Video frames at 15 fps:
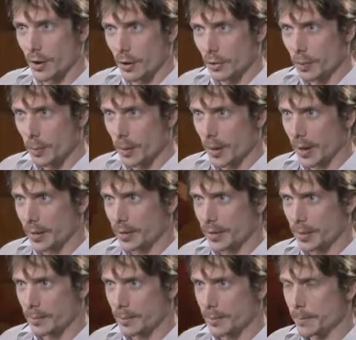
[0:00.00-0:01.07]
occupy
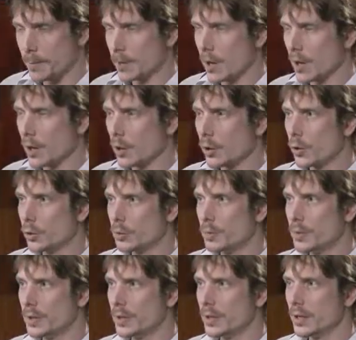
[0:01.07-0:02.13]
them could
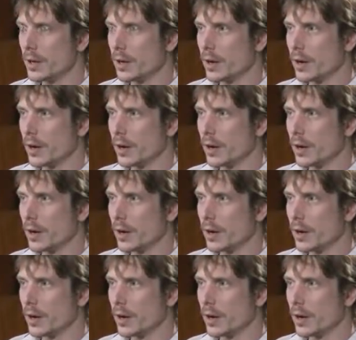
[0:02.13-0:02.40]
be